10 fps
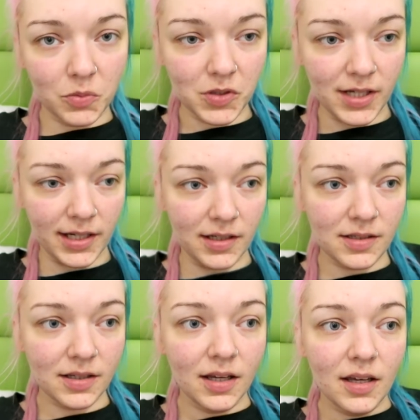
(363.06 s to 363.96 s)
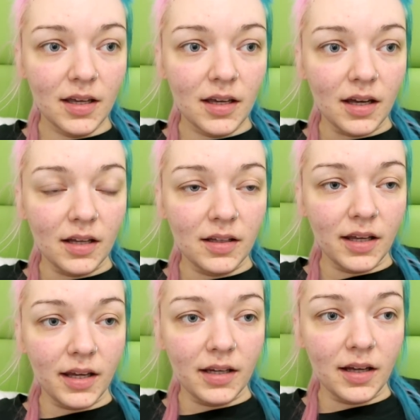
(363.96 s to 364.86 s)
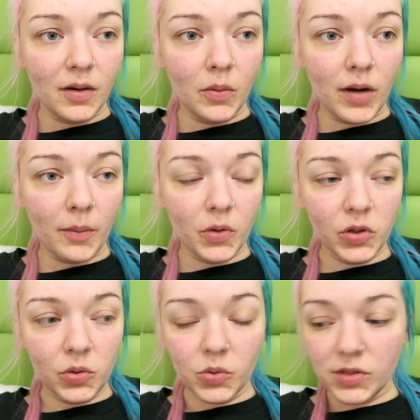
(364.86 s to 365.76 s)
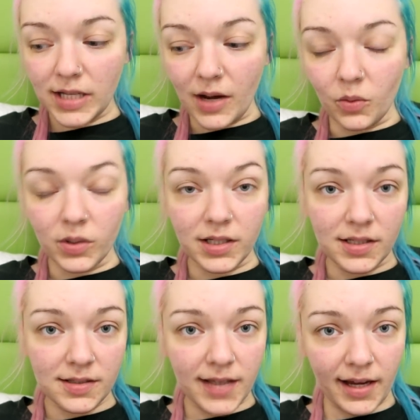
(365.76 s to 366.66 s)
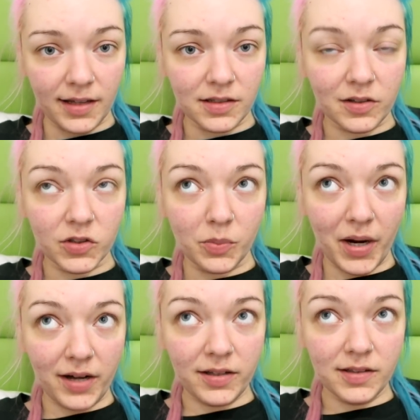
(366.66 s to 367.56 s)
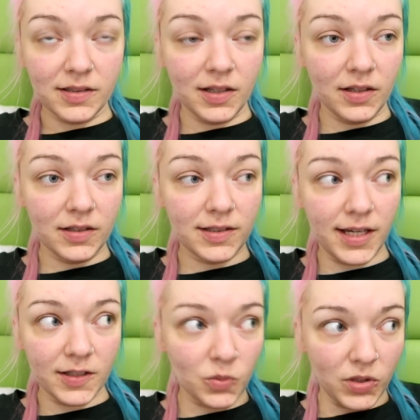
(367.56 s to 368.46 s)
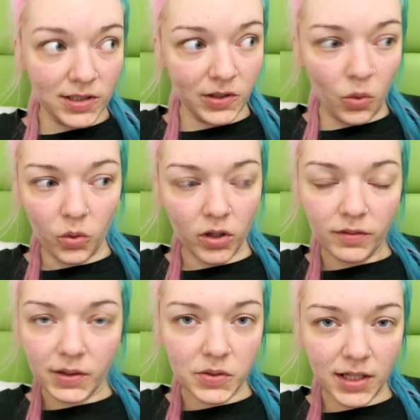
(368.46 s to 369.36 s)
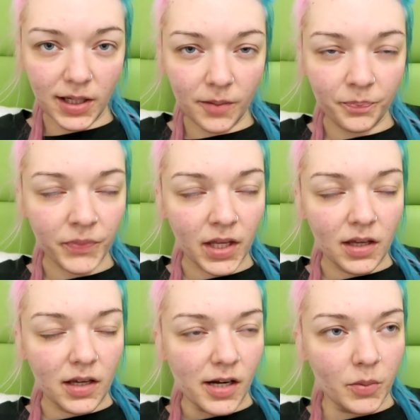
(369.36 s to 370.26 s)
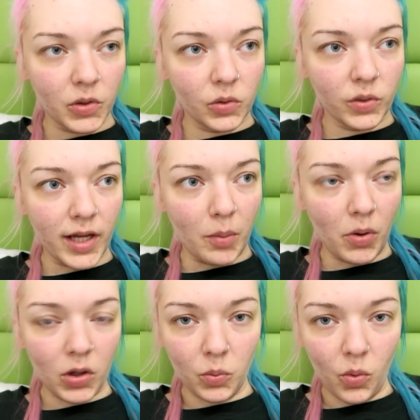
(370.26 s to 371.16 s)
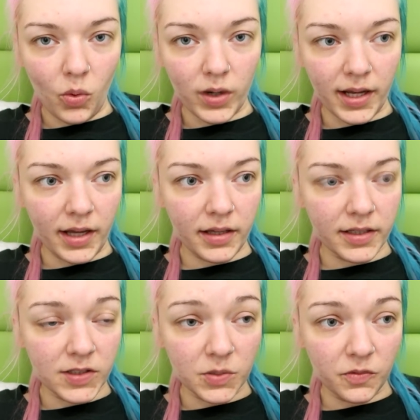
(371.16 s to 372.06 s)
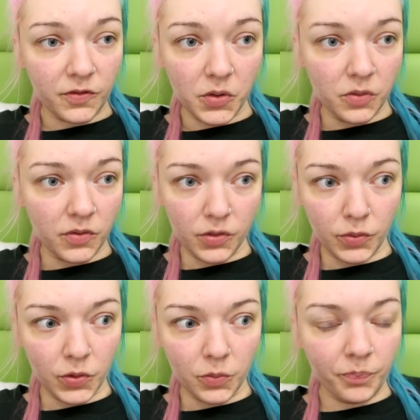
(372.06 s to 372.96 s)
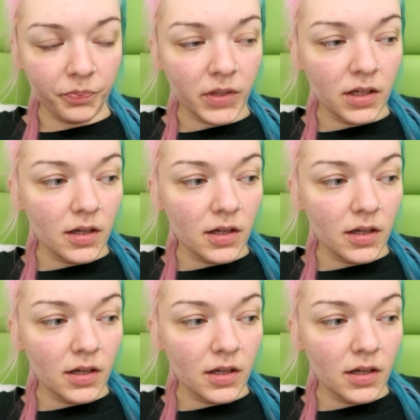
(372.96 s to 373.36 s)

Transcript: room tonight. And then I'm going to go down in a second because apparently there's a Sainsbury's local around here. And I'm going to go and get a bottle of water and some food for the room.